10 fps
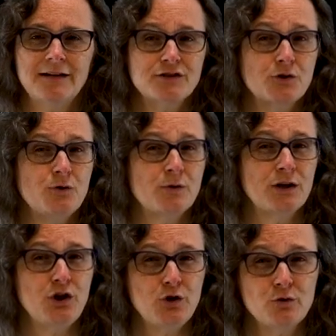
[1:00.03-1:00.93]
So you
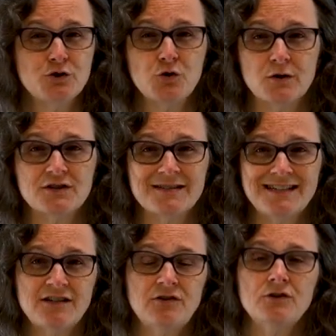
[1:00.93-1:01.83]
can use your
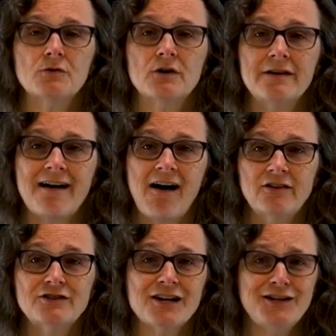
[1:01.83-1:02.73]
skill, your
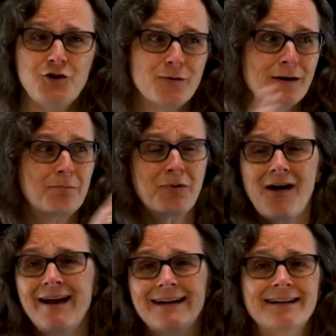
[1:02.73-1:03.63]
knowledge, and you can
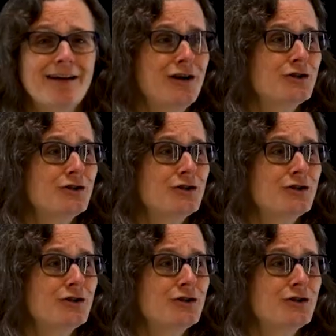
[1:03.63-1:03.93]
apply it